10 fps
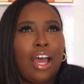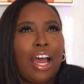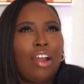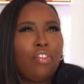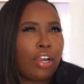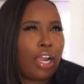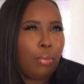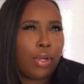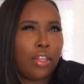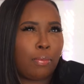I forgot
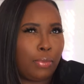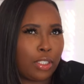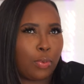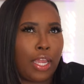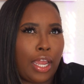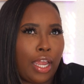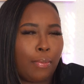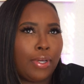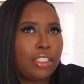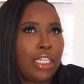what other meats we had
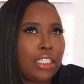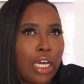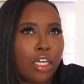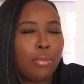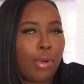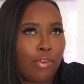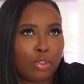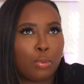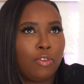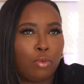because that's how good my
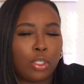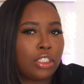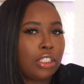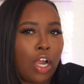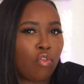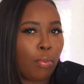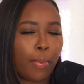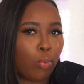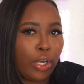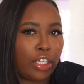roast beef was because I don't
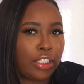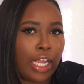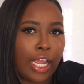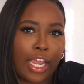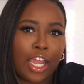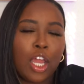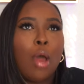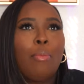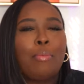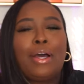remember what else they had.
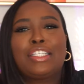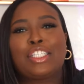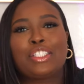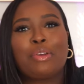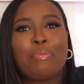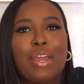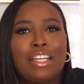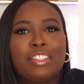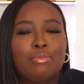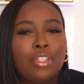But my sister
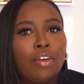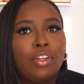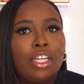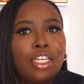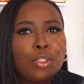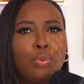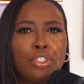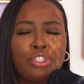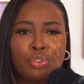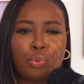made some double eggs
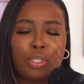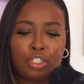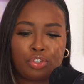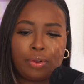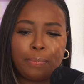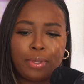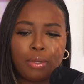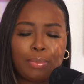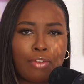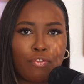with shrimp in
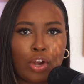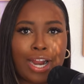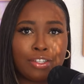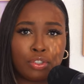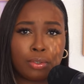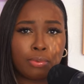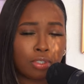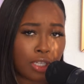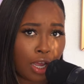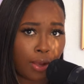them, like fried shrimp
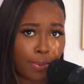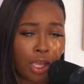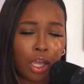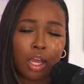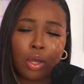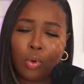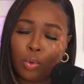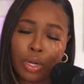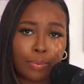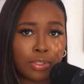on top.
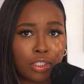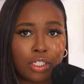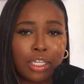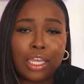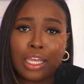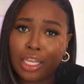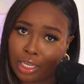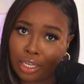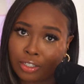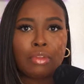Ooh, that was good.
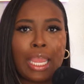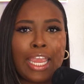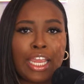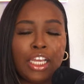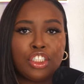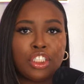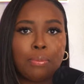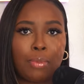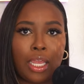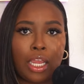And she
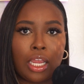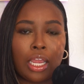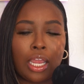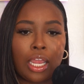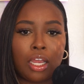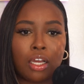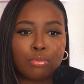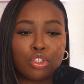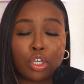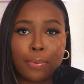made a
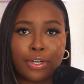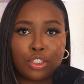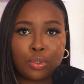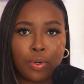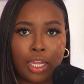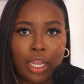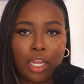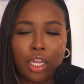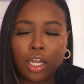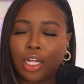strawberry shortcake.